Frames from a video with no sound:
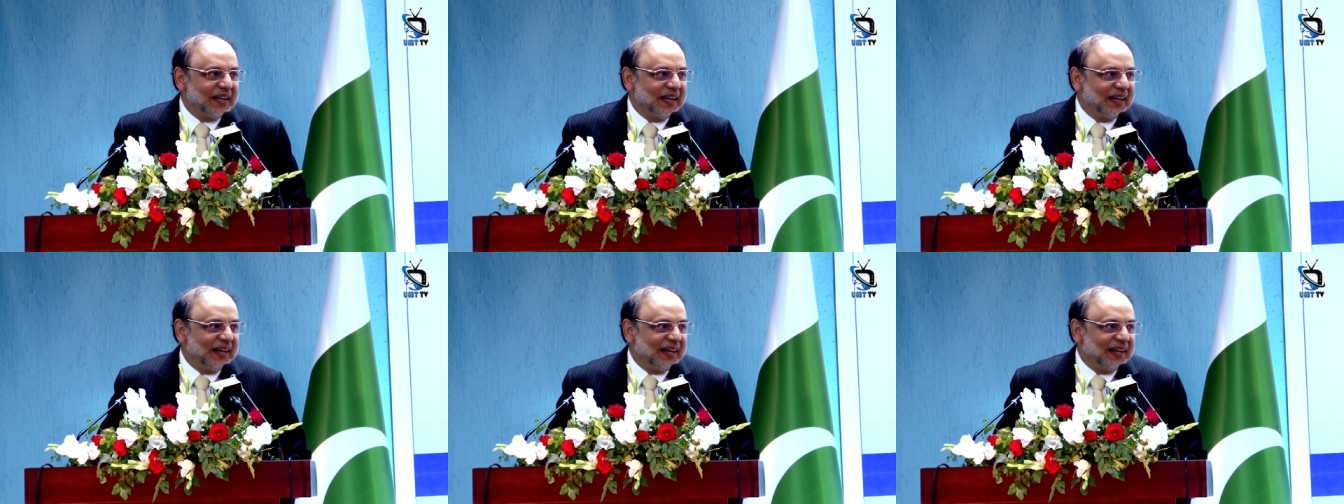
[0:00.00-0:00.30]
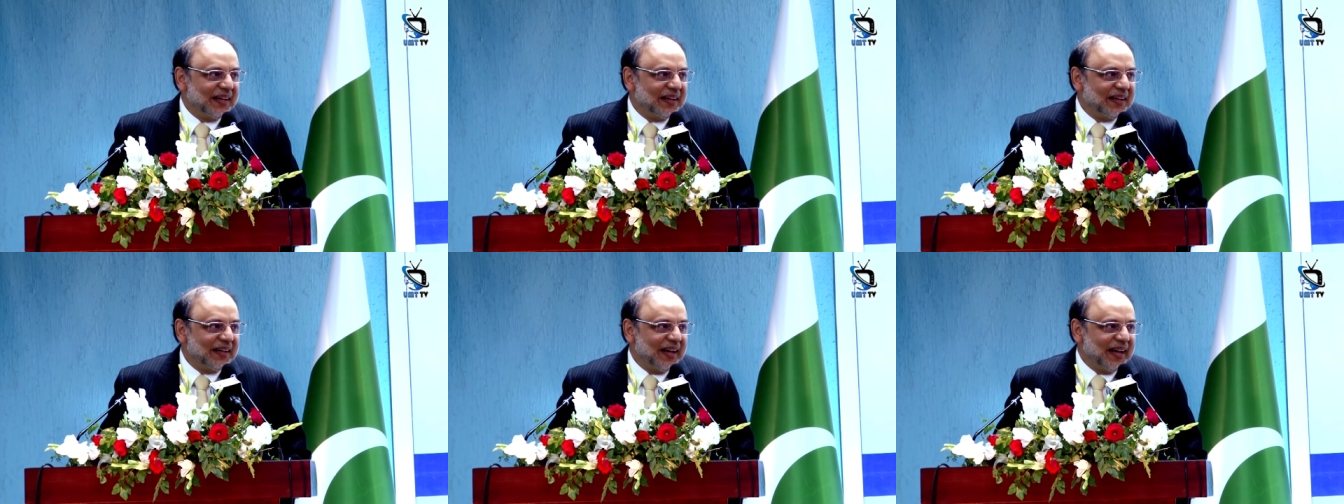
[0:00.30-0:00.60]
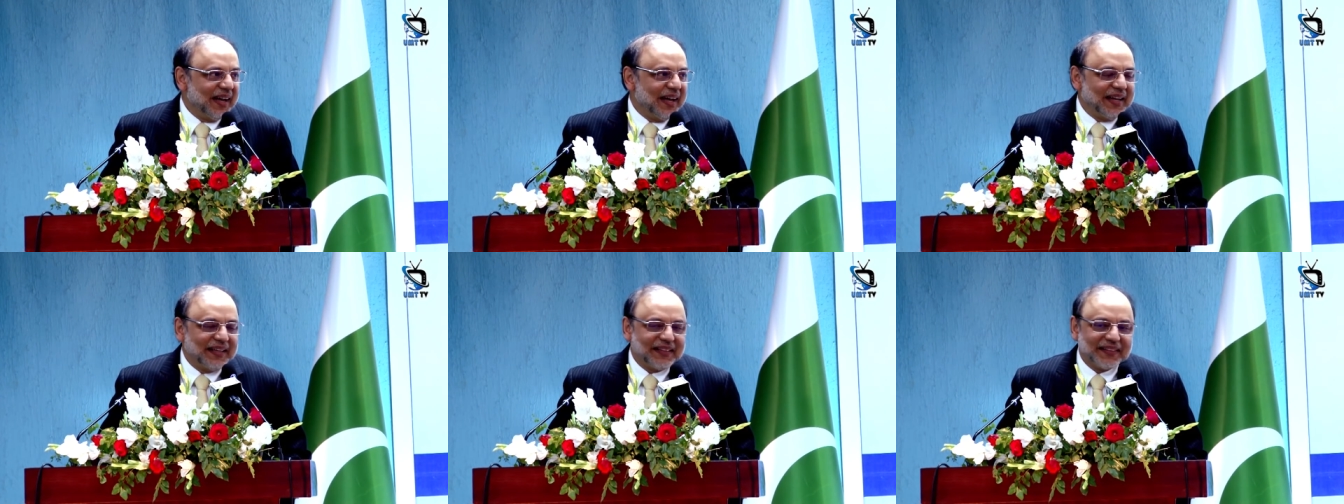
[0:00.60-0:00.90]
uh,
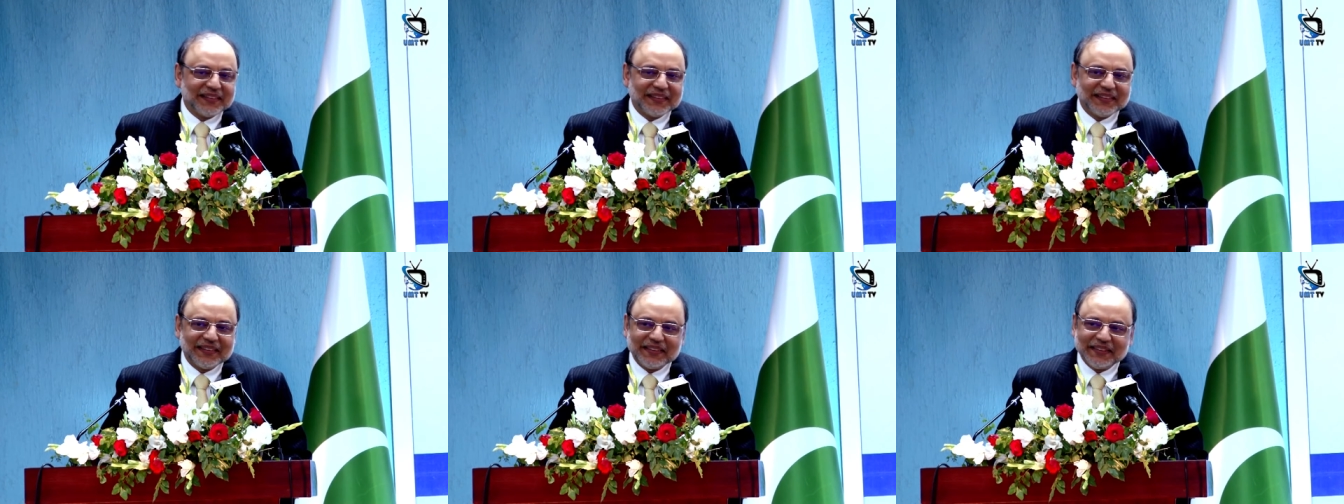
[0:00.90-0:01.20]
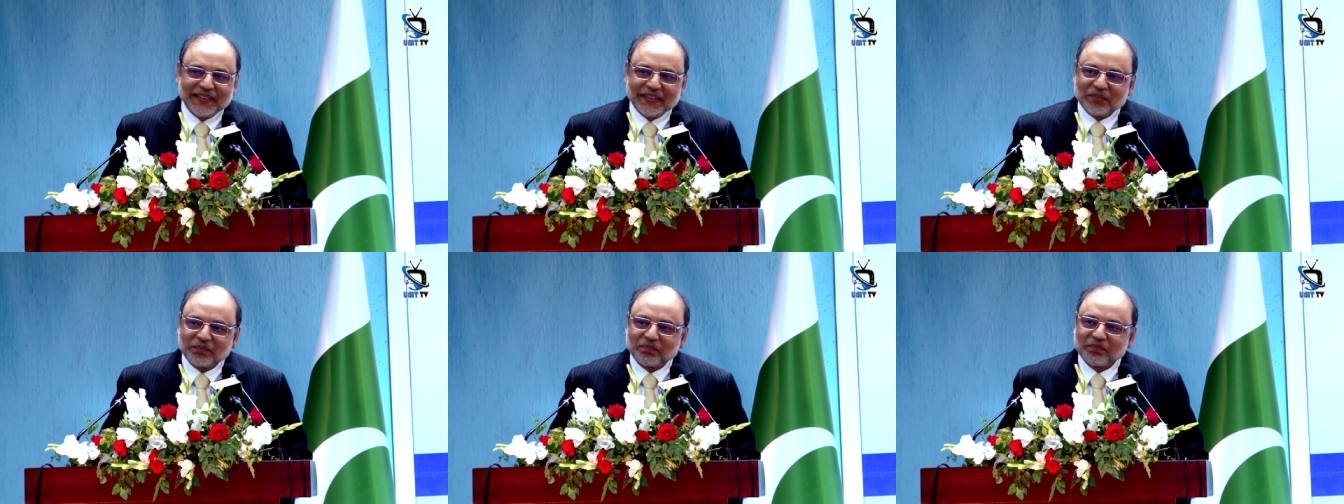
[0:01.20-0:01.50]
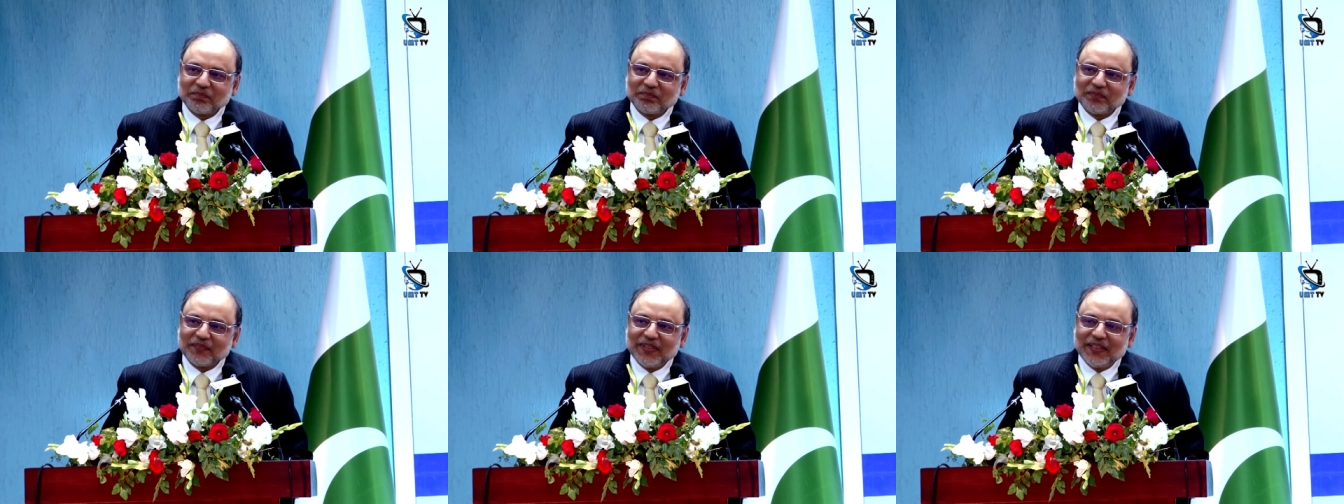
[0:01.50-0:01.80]
and uh,
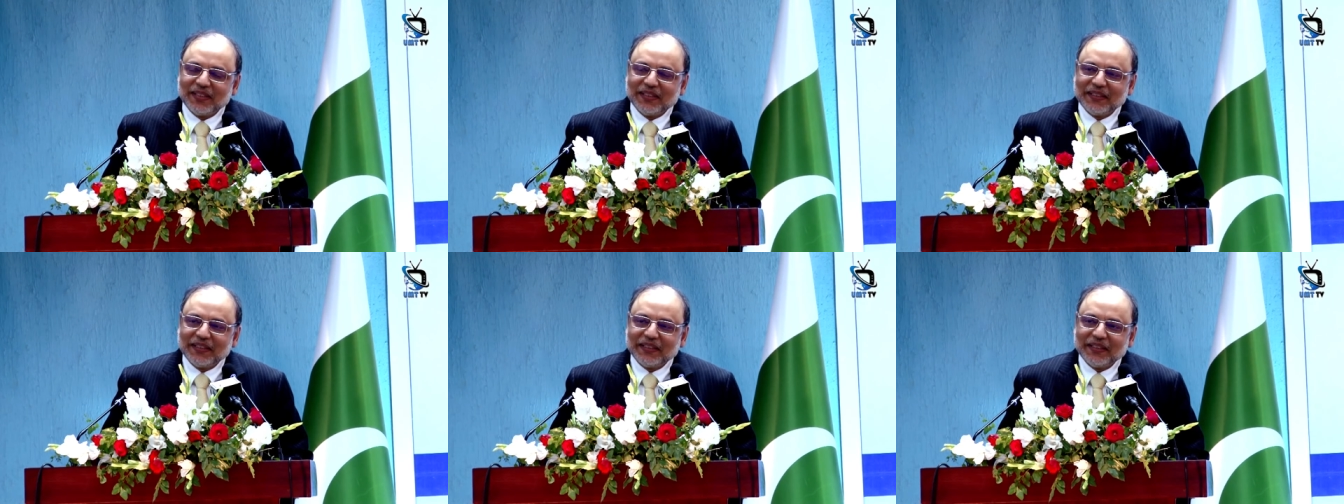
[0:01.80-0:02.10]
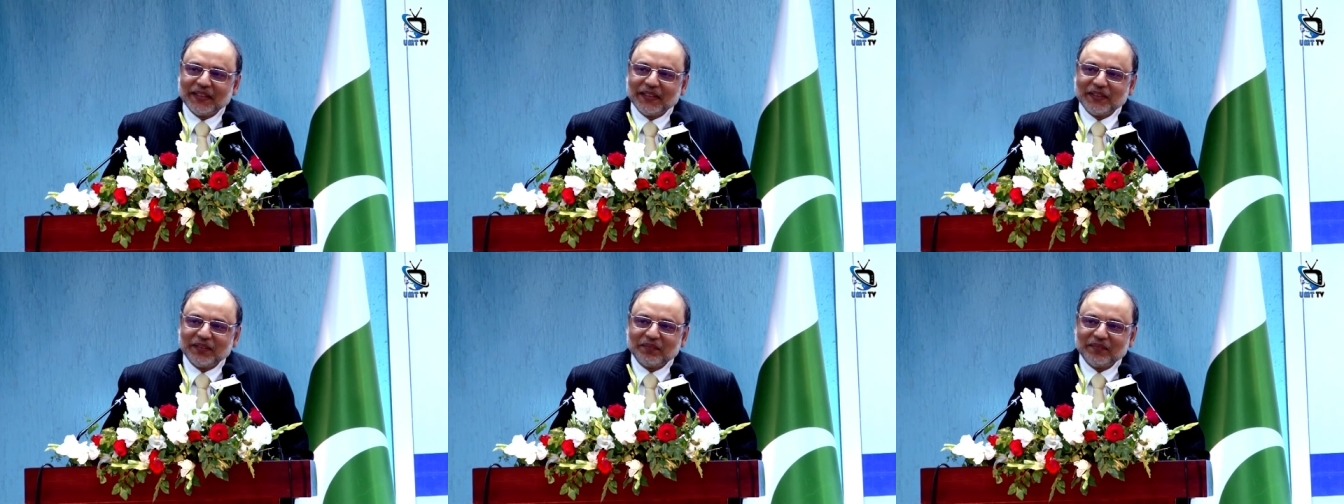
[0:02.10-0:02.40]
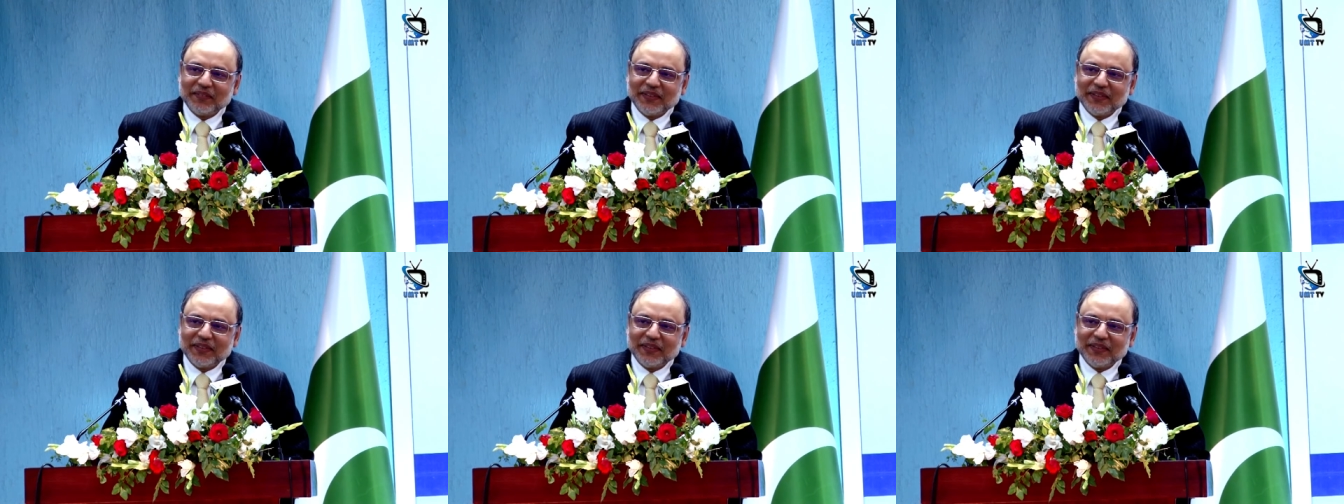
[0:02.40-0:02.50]
uh,